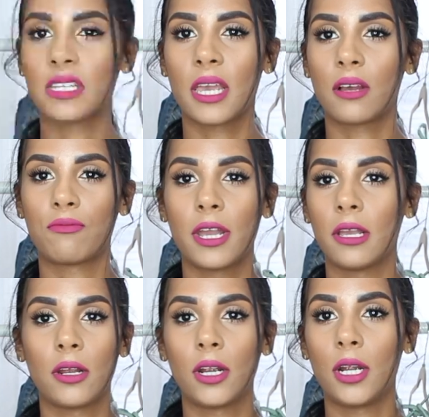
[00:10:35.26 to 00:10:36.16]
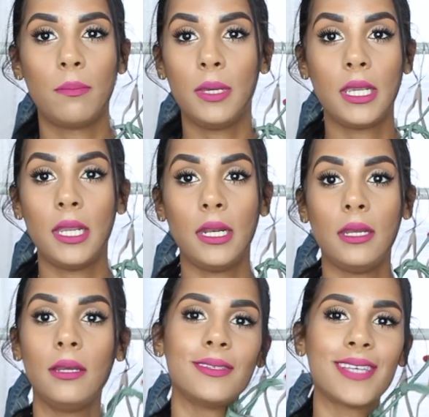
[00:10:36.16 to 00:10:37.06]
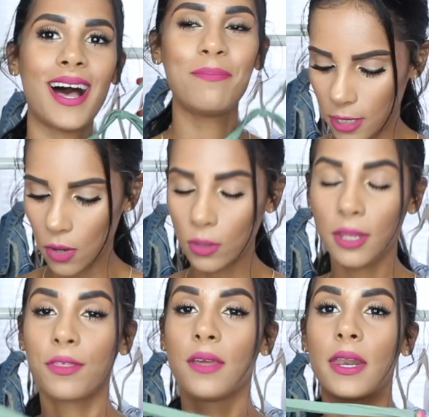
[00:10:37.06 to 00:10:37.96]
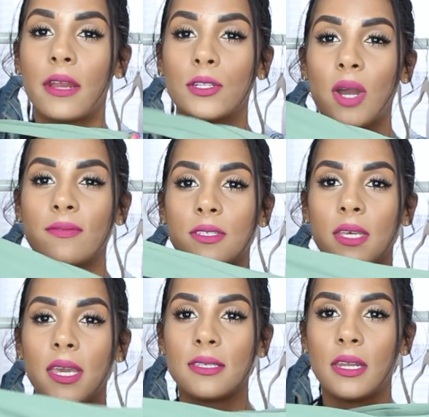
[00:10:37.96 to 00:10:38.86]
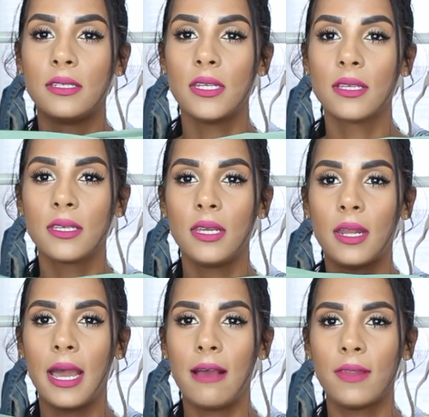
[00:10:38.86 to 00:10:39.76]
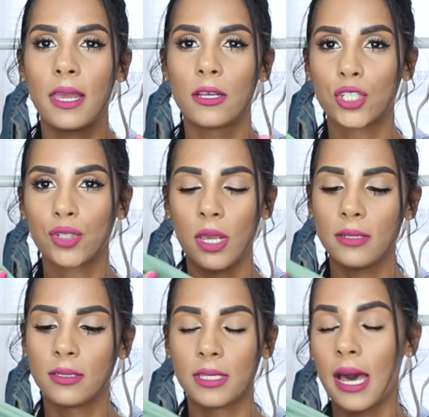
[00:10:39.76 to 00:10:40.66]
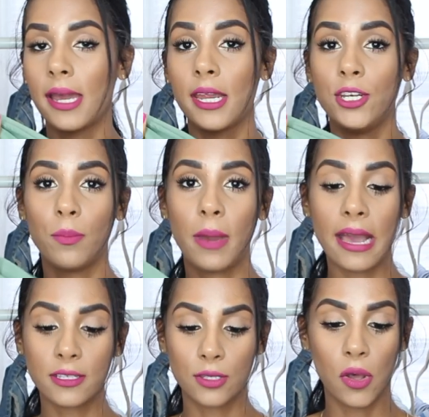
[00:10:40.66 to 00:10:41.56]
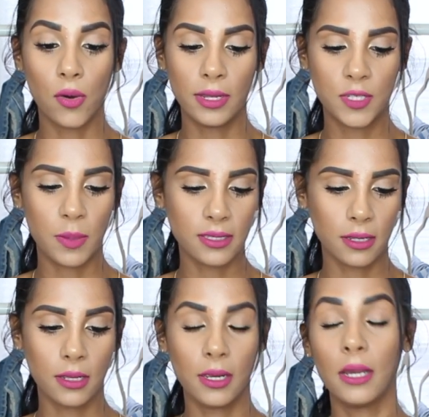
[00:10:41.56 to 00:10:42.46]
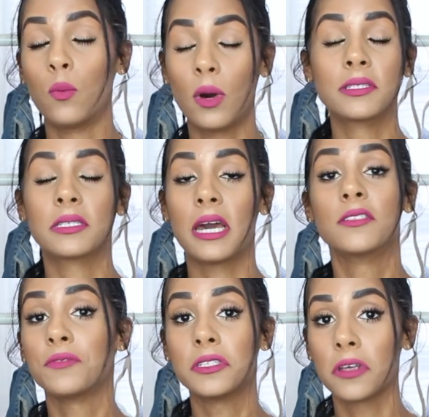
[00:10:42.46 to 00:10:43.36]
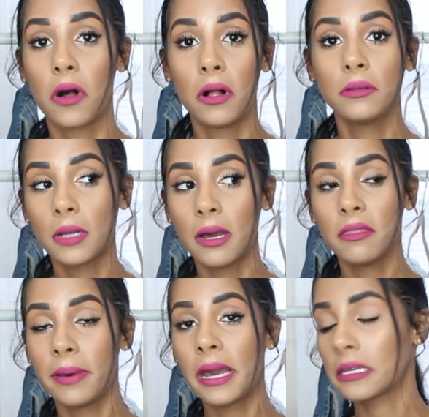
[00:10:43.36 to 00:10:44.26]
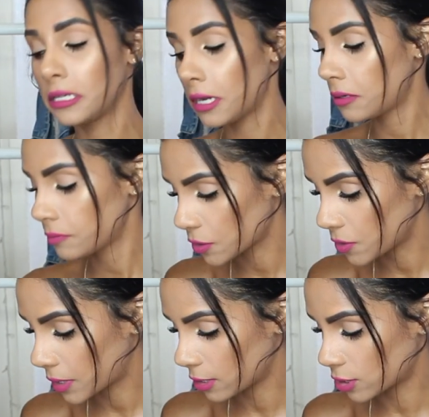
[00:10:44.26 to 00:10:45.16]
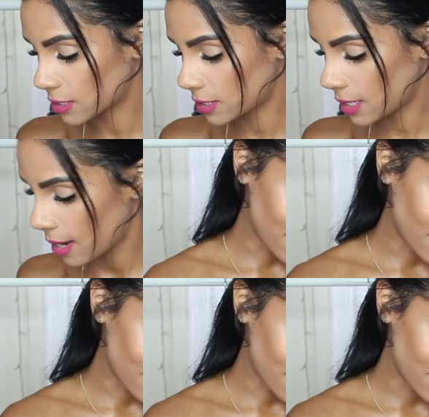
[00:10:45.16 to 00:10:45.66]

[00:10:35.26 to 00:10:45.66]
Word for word: like a regular bikini top. The only thing that I do have to say is that it doesn't have like a string to tie in your back so it's basically a one size fits all on the back you know so you can adjust it.